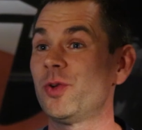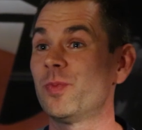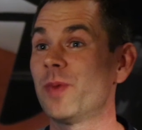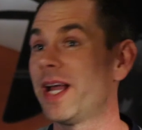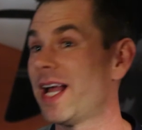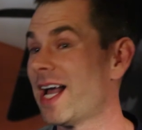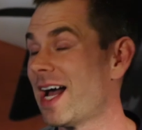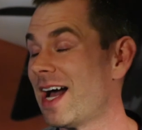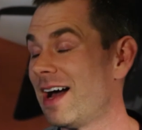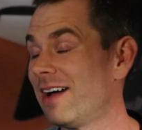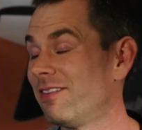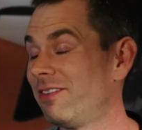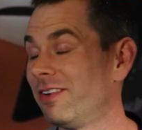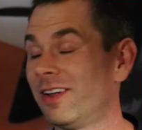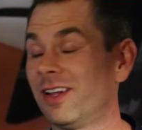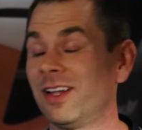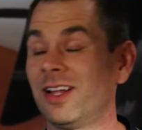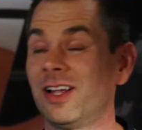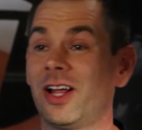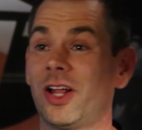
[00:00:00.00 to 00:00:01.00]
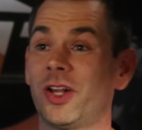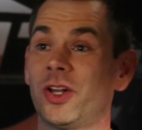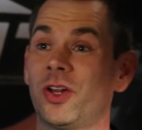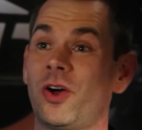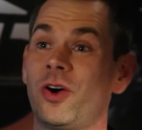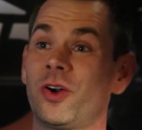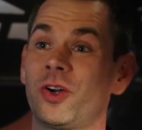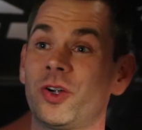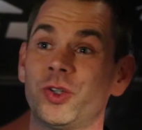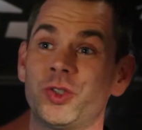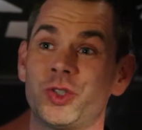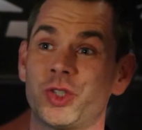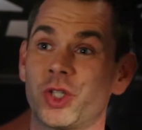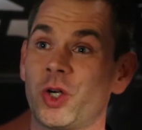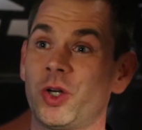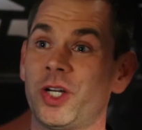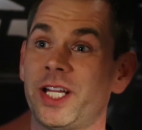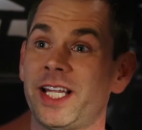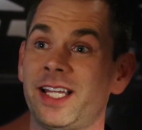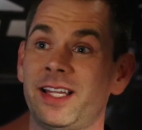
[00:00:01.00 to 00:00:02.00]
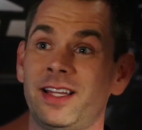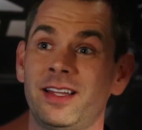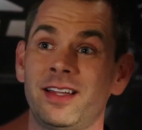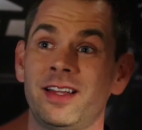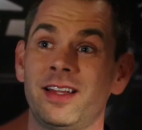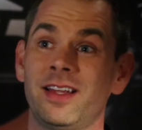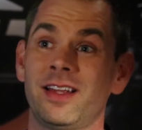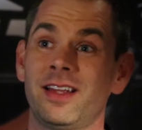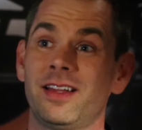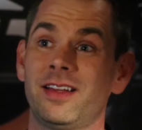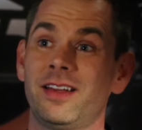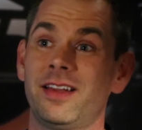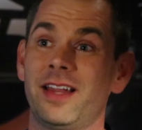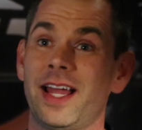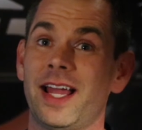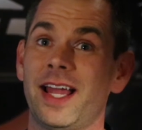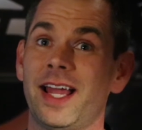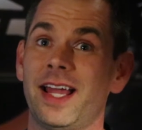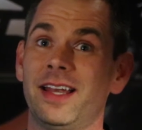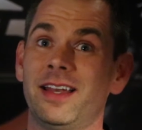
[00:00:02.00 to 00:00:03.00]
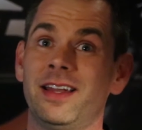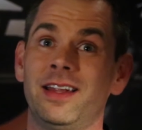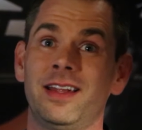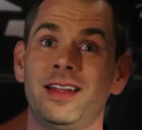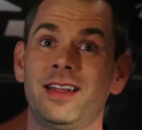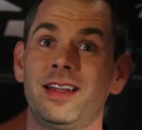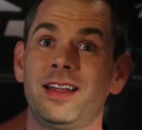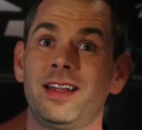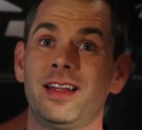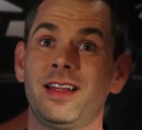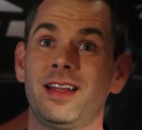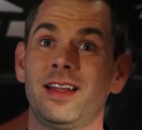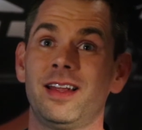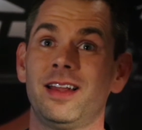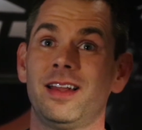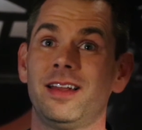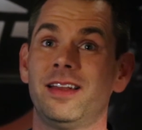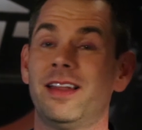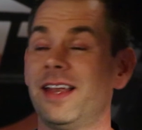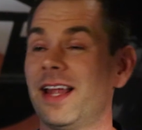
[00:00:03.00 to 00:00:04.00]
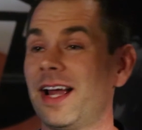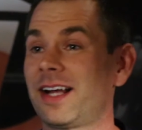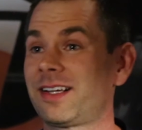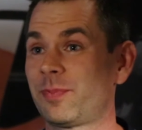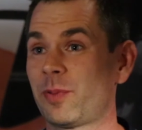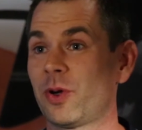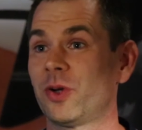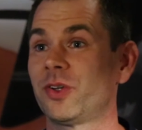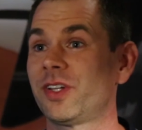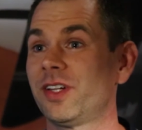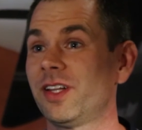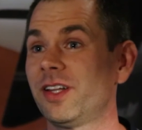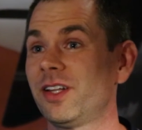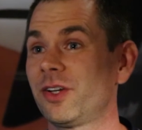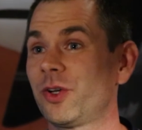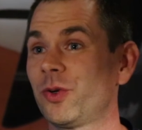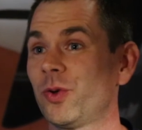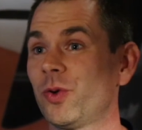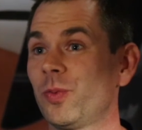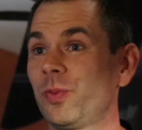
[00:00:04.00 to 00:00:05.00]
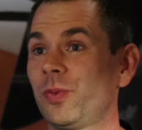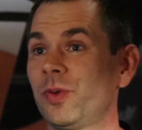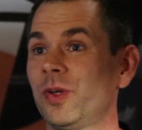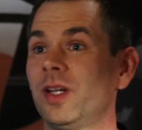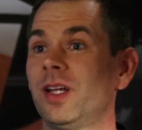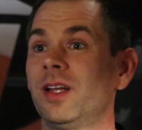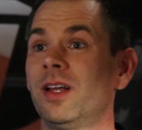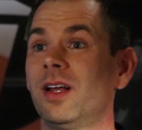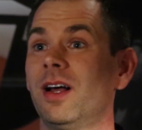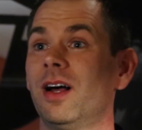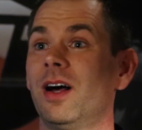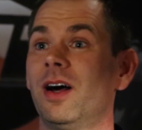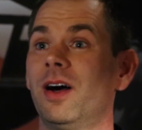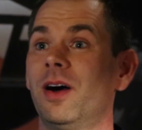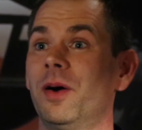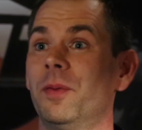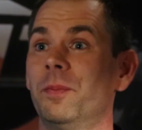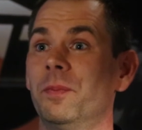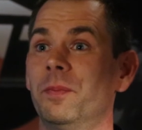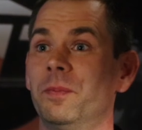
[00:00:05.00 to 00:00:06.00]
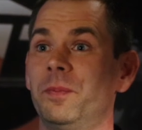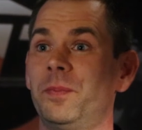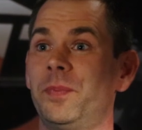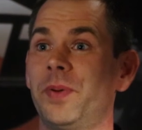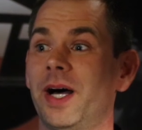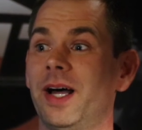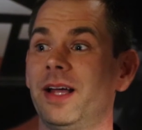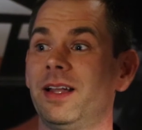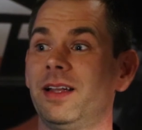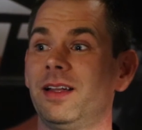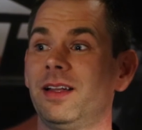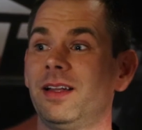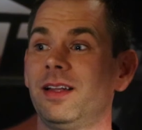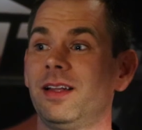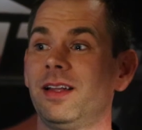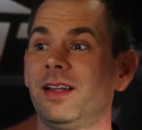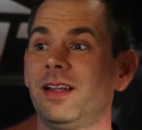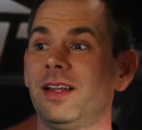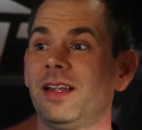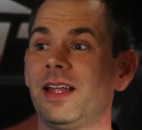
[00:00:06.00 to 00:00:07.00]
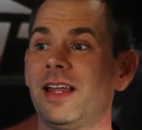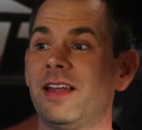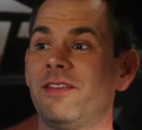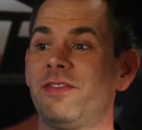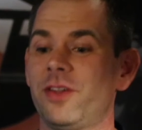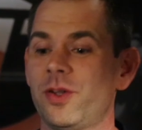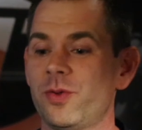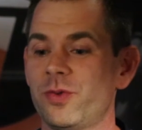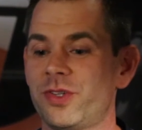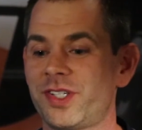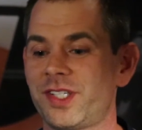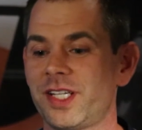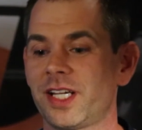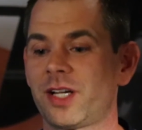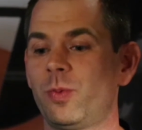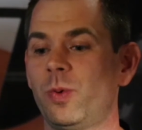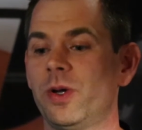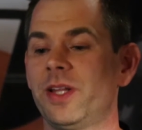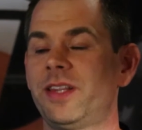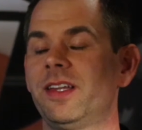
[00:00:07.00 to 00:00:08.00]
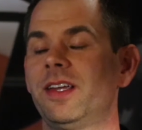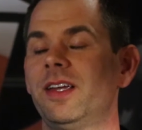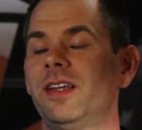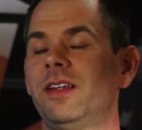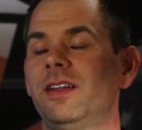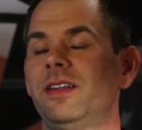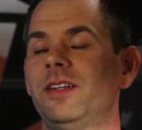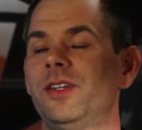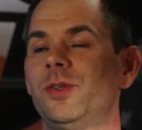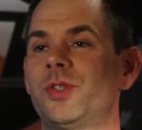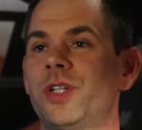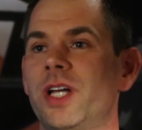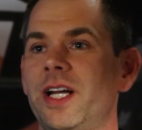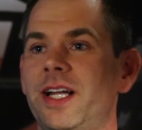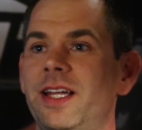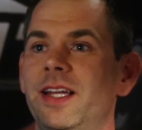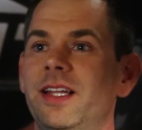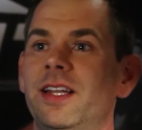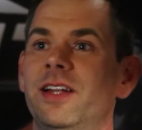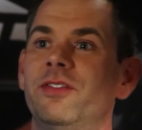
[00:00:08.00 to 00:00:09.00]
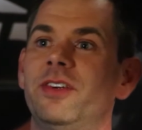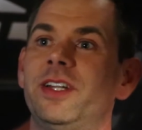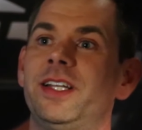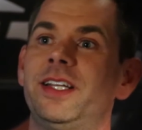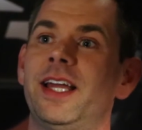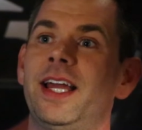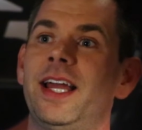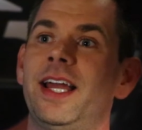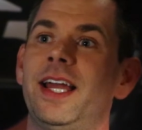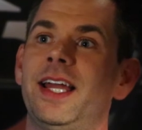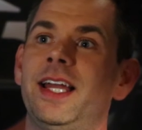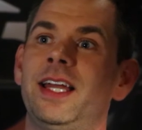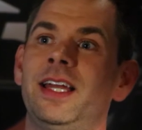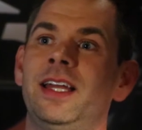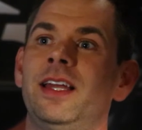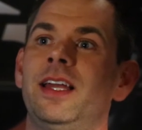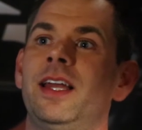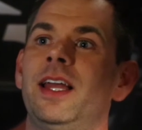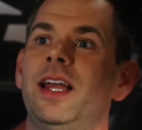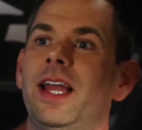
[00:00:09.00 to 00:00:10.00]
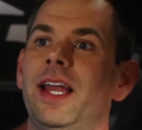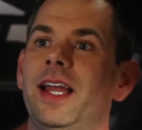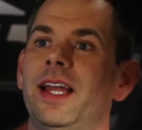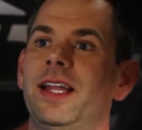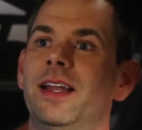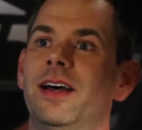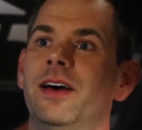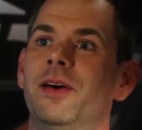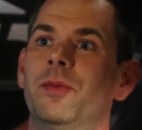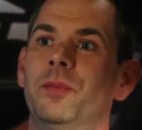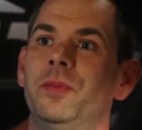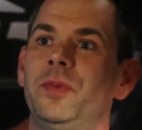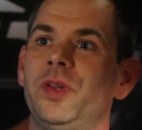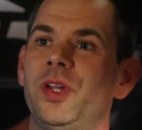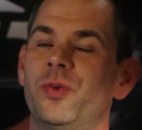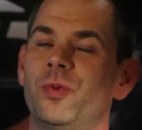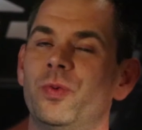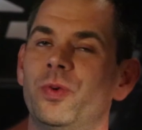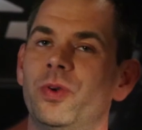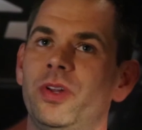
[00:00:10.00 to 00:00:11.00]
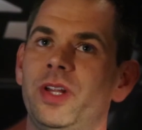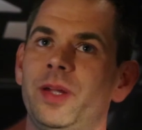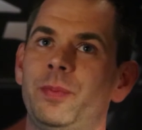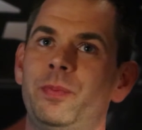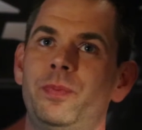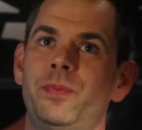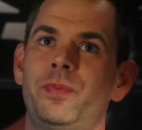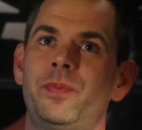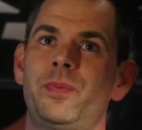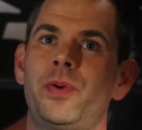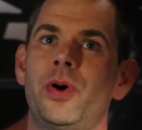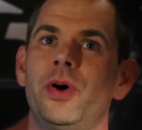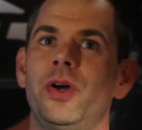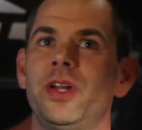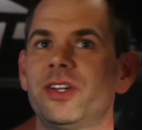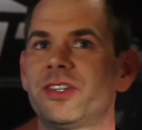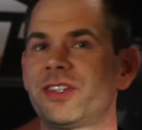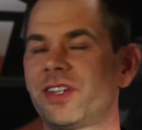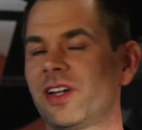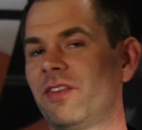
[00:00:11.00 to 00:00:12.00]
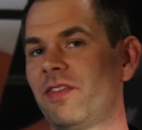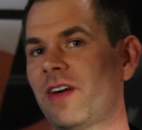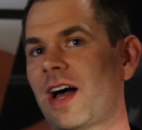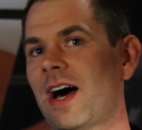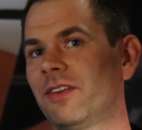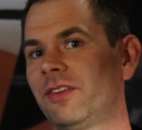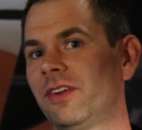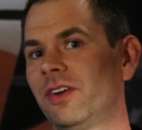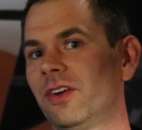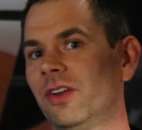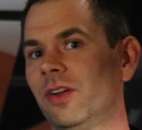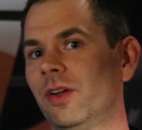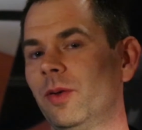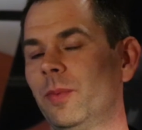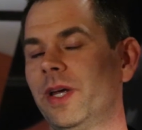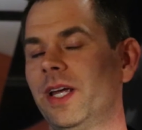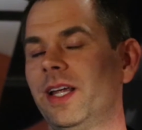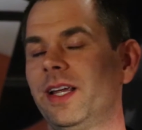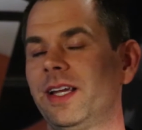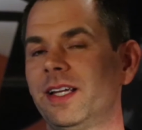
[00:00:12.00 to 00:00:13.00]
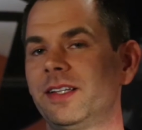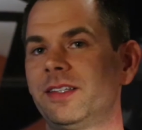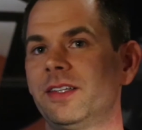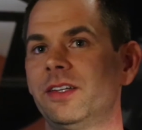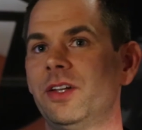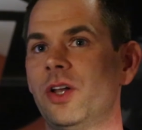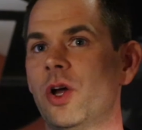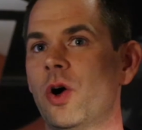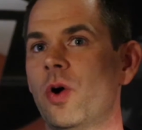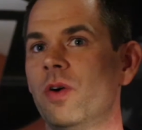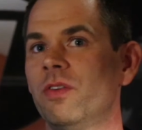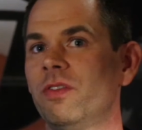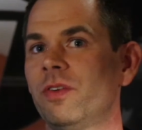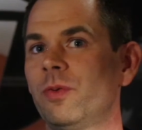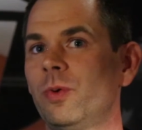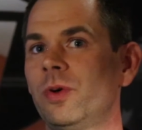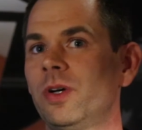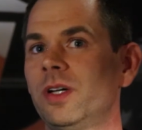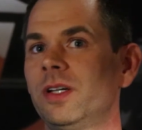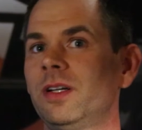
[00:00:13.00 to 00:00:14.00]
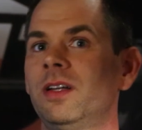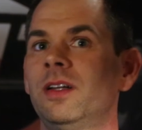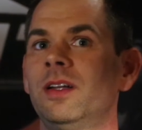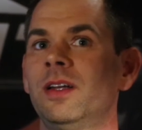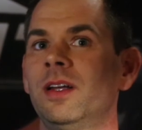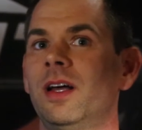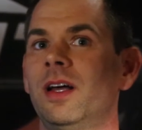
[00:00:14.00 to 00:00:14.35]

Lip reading: you may have a longer journey than the next person in the group, but if you stick with it and you check in every day and you really put yourself out there a little bit and get to know everyone,